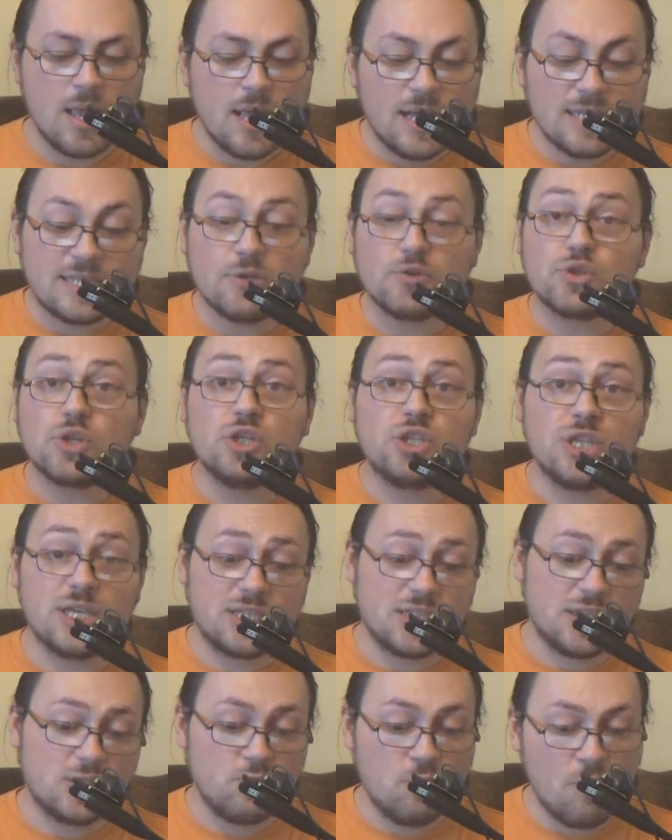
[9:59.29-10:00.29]
A social
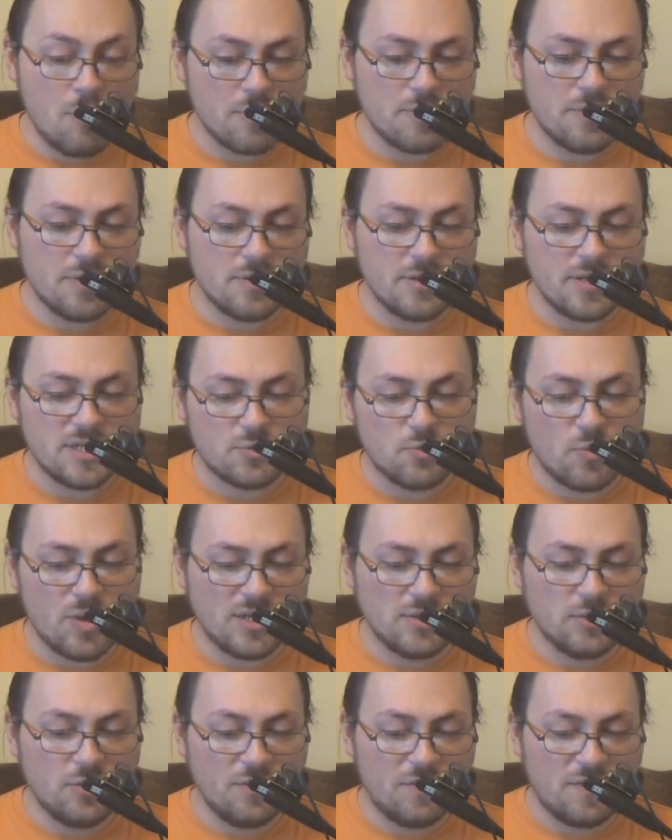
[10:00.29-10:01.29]
justice warrior is
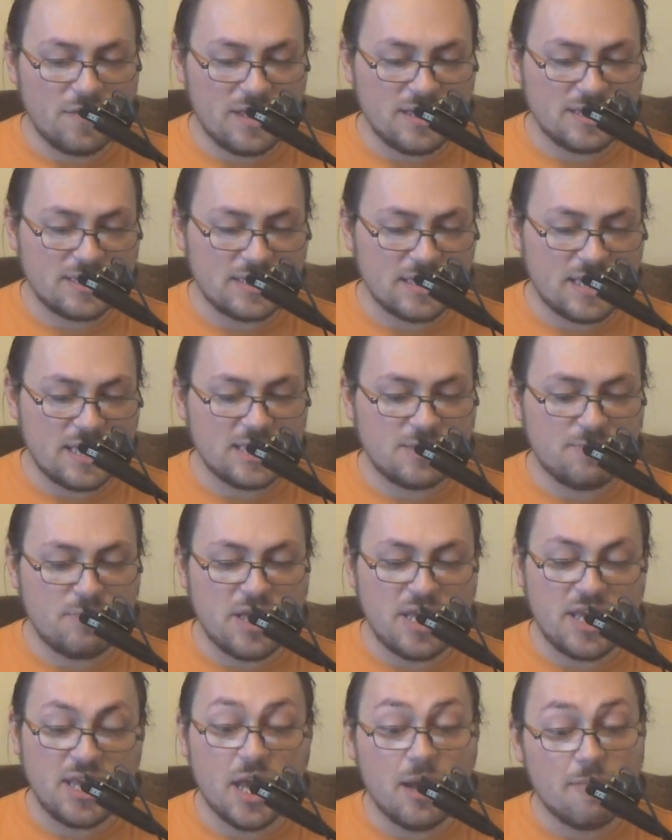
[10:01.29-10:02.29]
one who thinks is
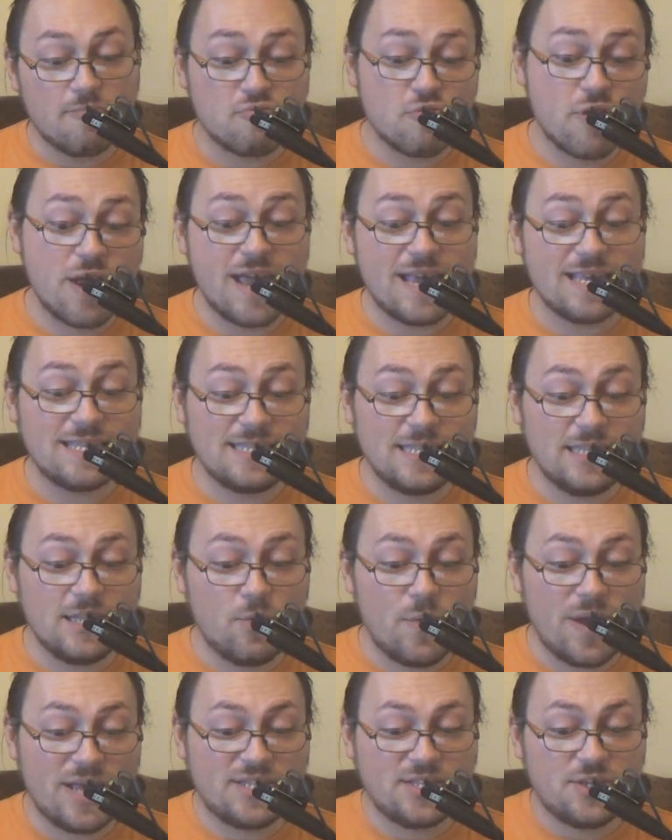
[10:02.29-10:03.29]
being oppressed in a
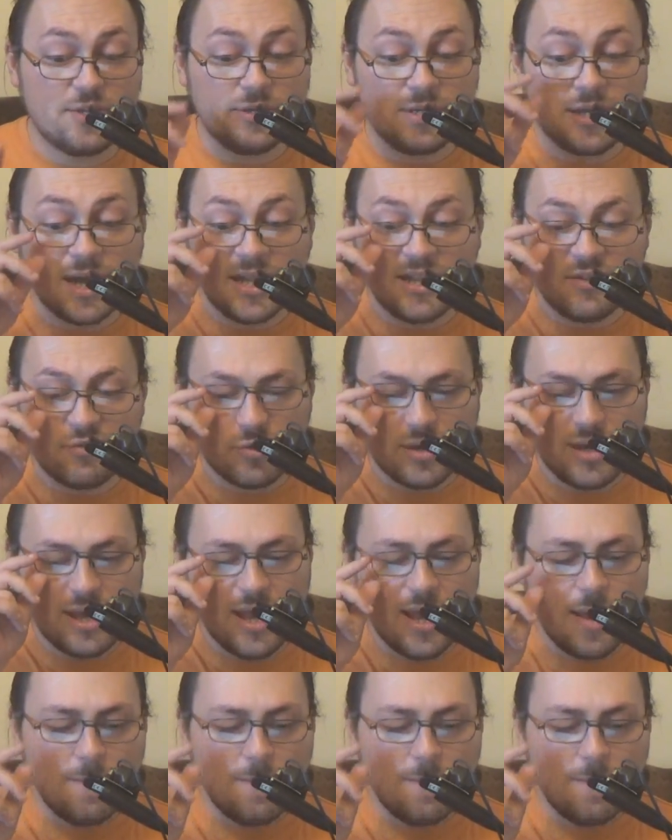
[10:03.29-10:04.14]
Western country